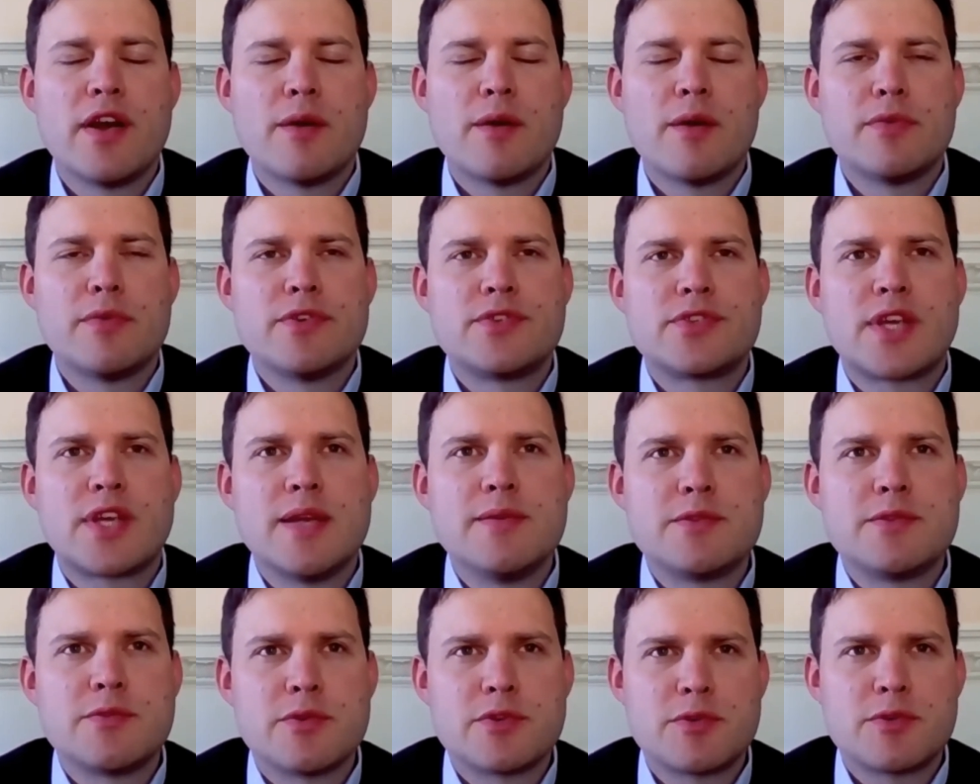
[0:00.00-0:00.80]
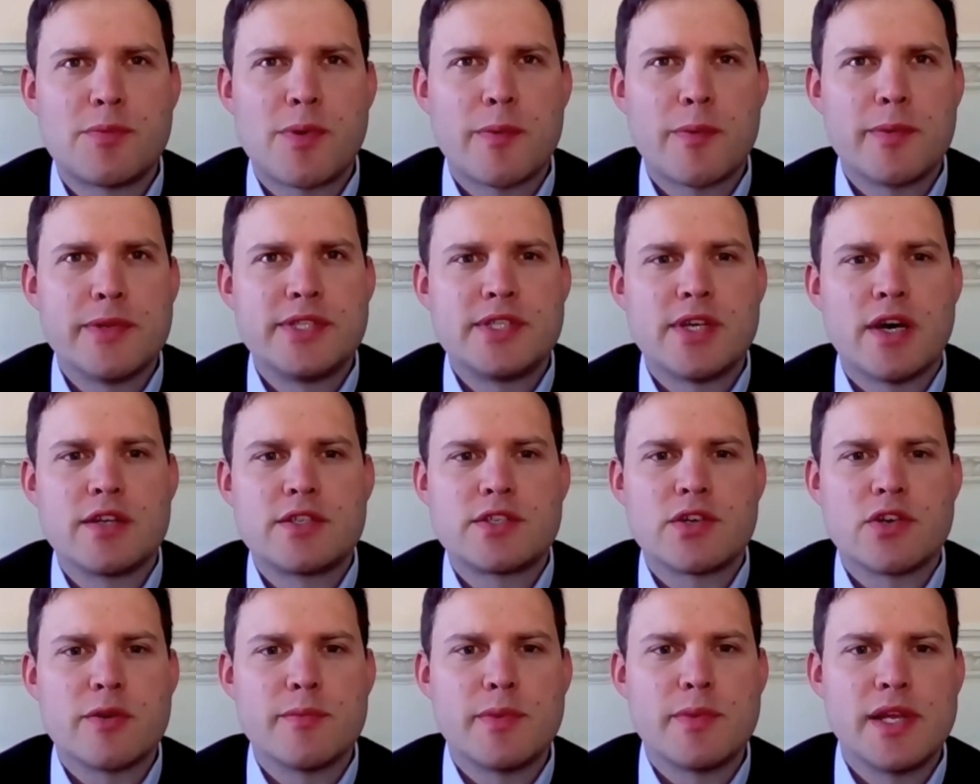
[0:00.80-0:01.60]
are a number of schemes which we'll probably
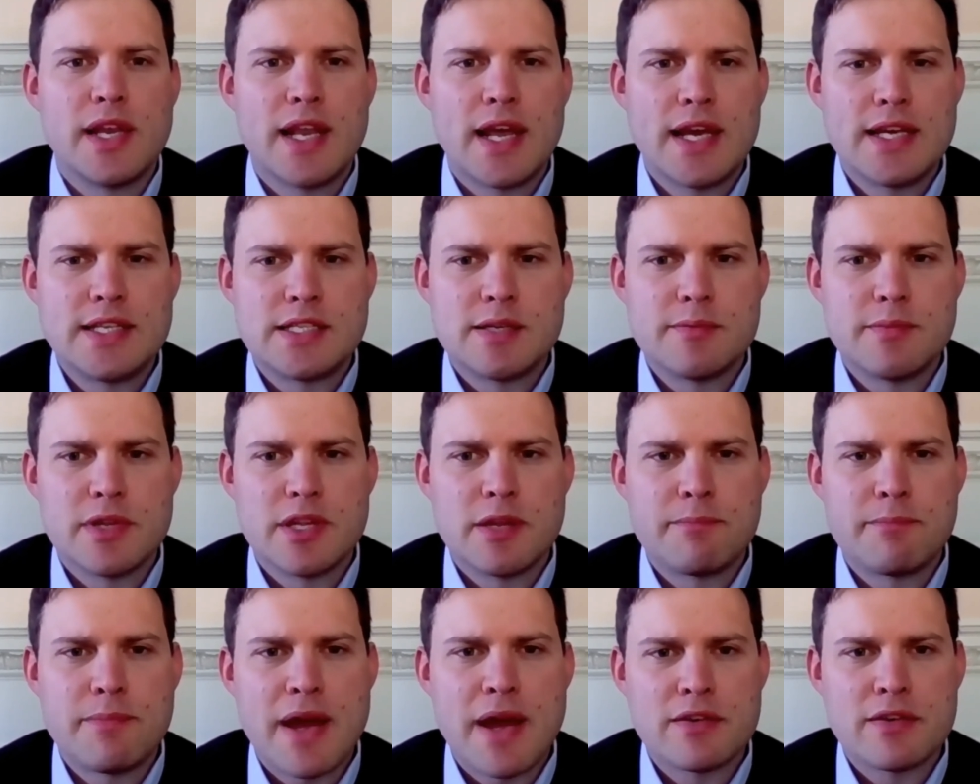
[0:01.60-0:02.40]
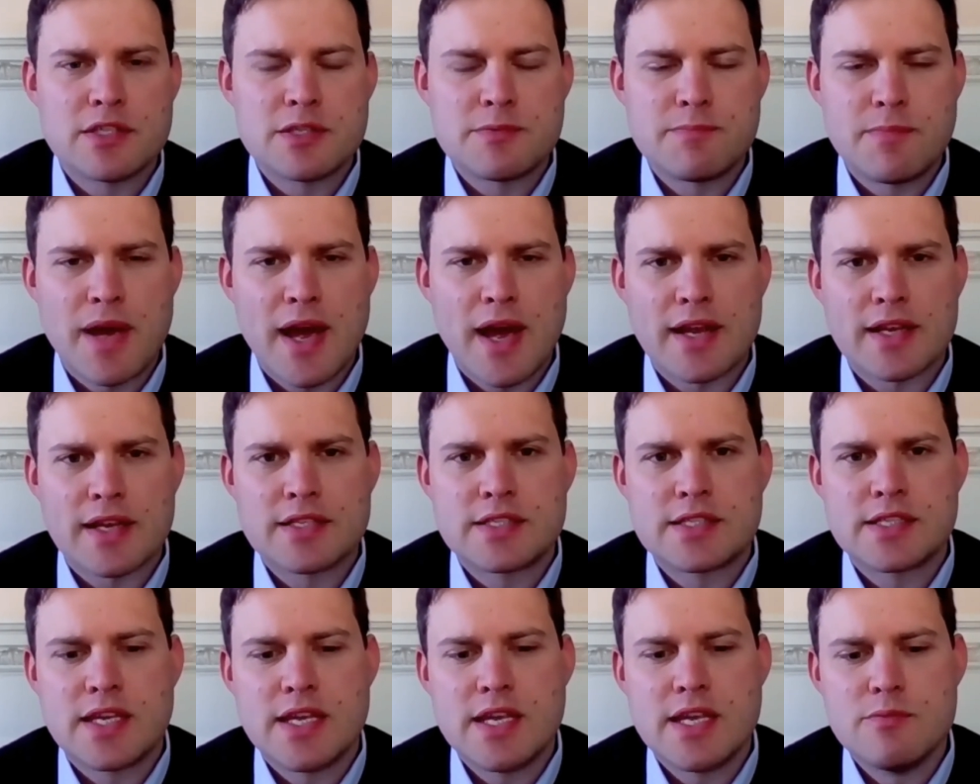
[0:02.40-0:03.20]
touch on a bit later, but the bounce back
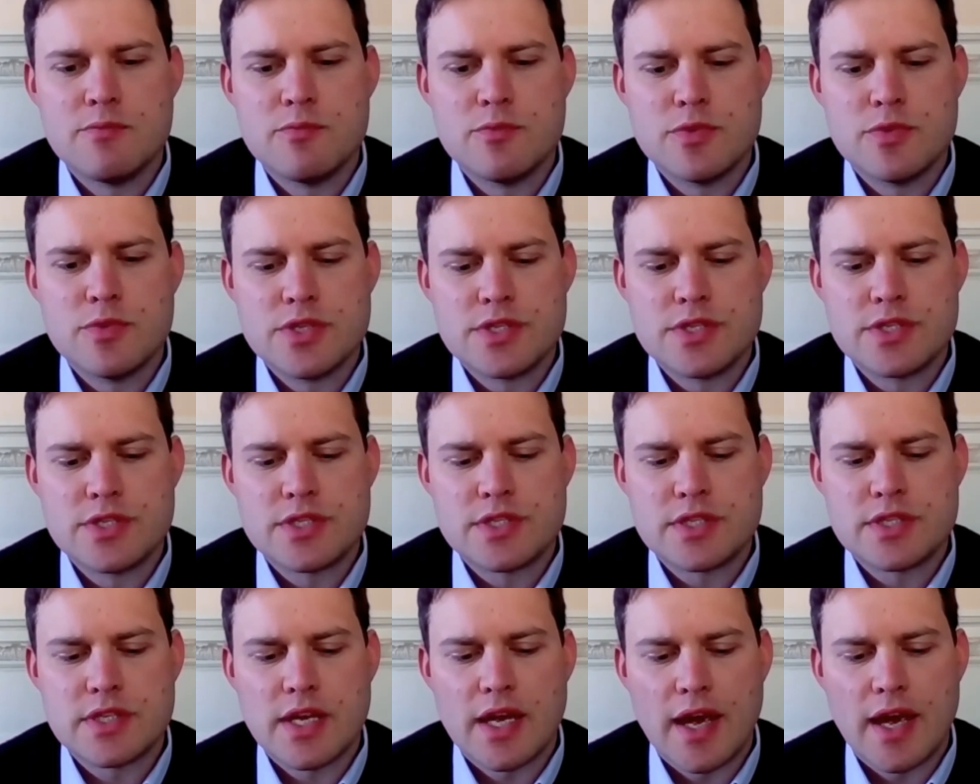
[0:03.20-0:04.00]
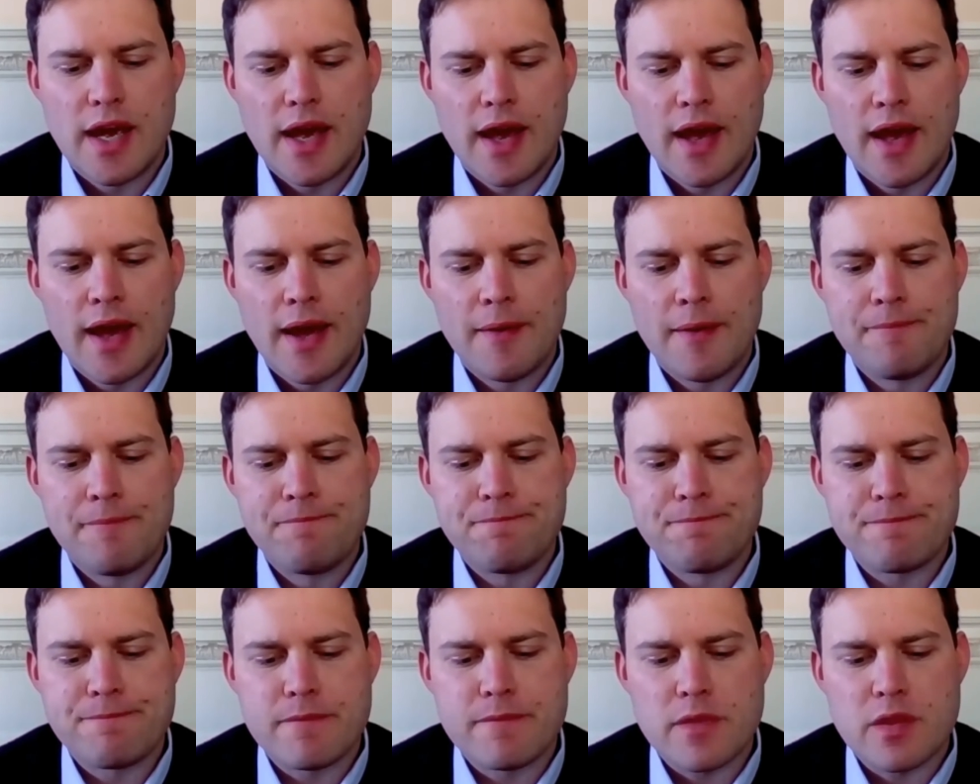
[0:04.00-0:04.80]
scheme was
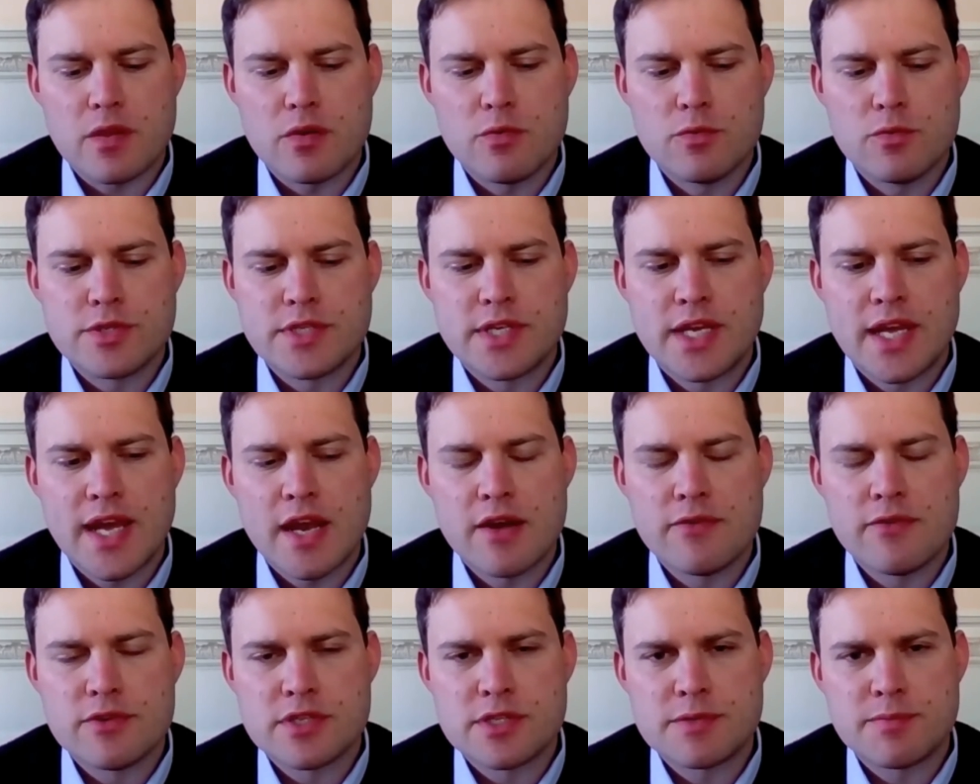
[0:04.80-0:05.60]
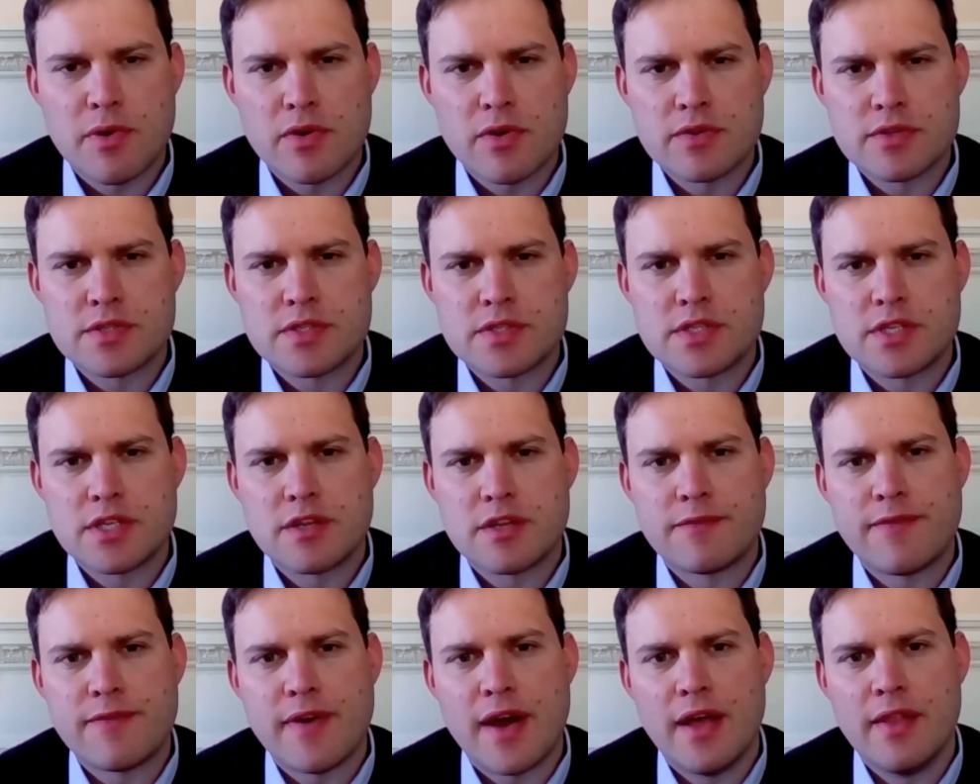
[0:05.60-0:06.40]
again response to
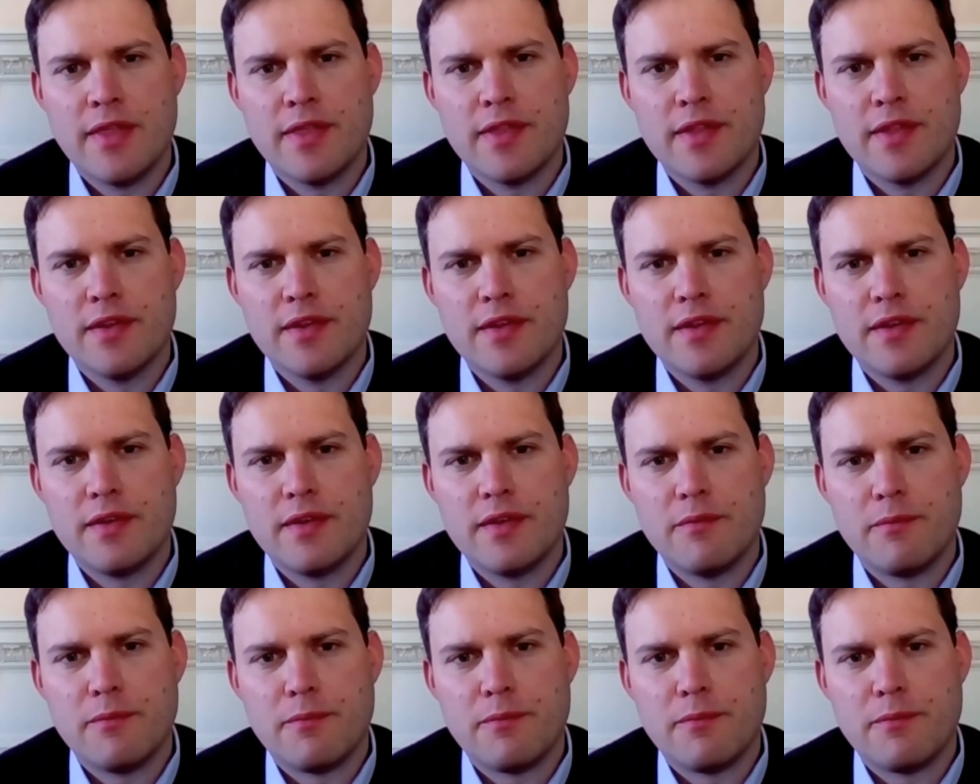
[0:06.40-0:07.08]
the fact that